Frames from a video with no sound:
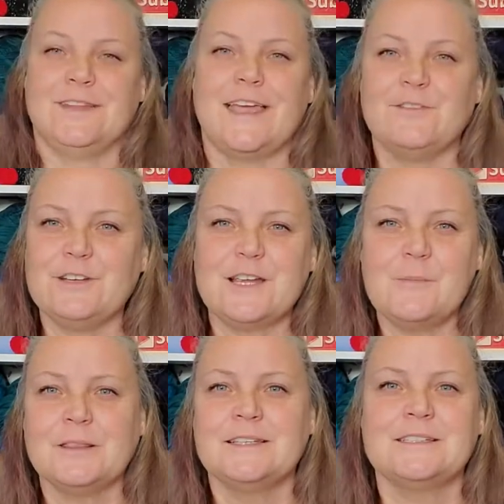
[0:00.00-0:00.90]
Every
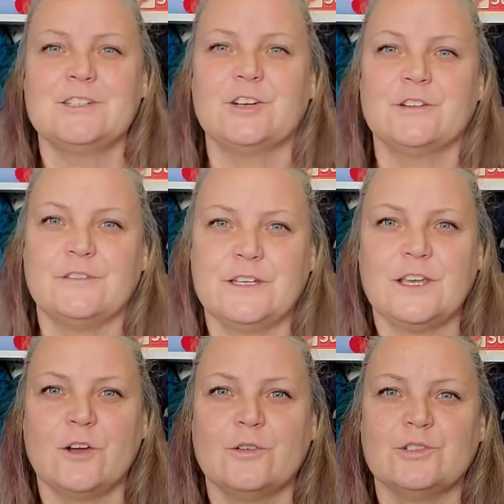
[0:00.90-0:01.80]
time I listen to her
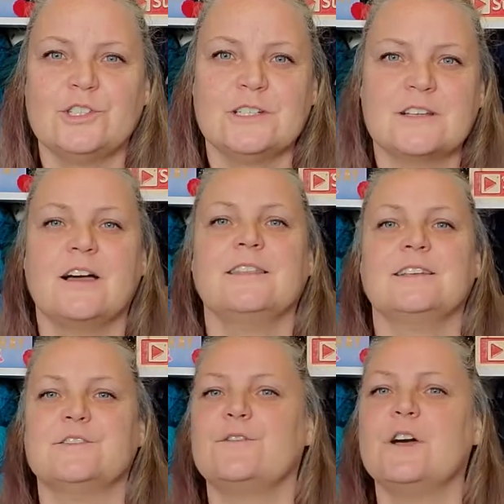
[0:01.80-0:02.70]
video, she's got
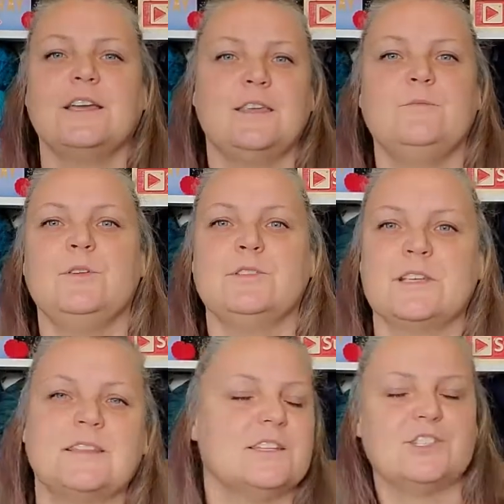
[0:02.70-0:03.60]
this funky
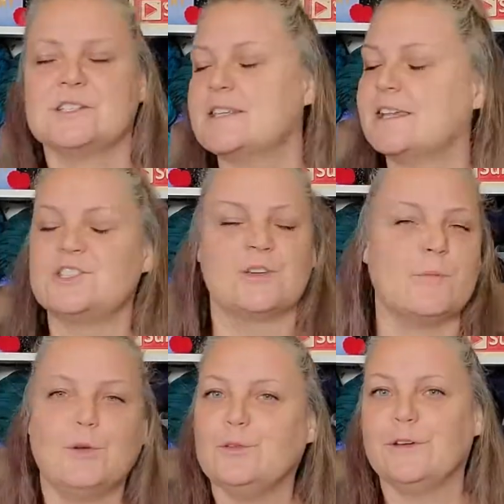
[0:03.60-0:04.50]
music that just gets you
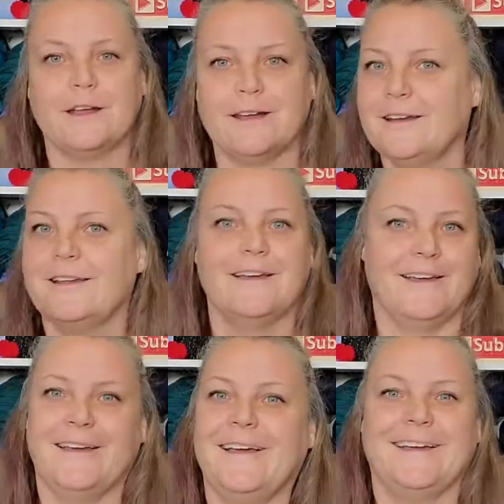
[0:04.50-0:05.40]
moving.
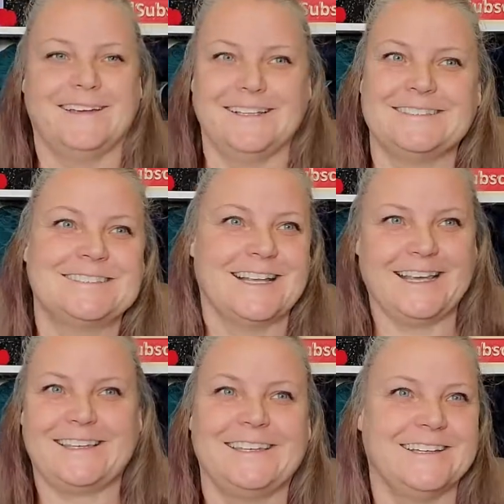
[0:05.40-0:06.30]
It's
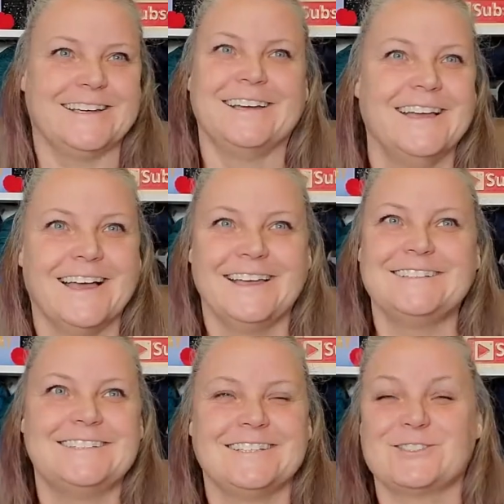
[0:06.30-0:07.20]
like,
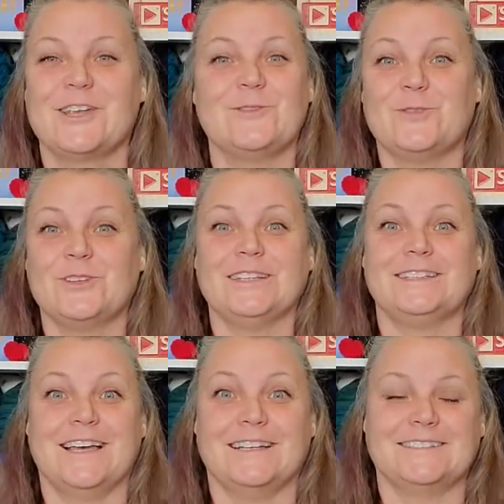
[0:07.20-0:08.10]
it's just, it really
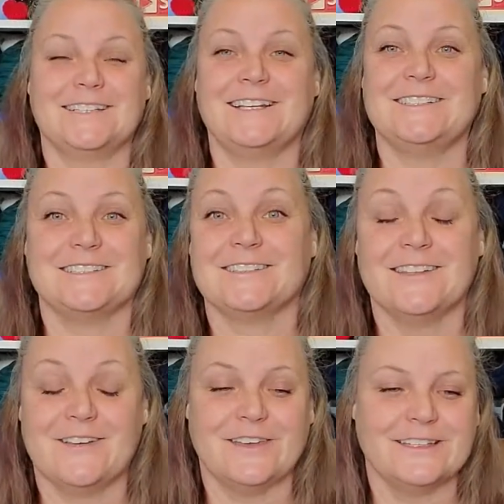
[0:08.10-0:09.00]
does. I just
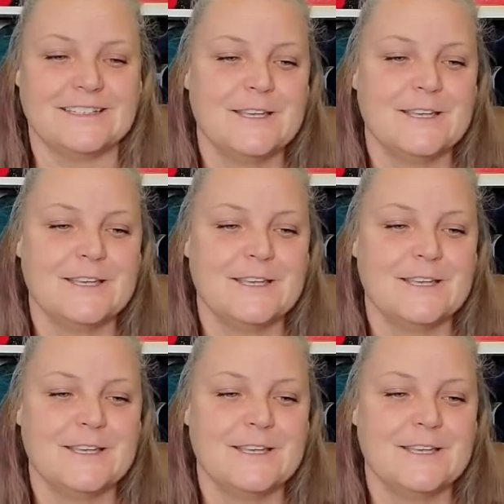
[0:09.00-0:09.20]
love it.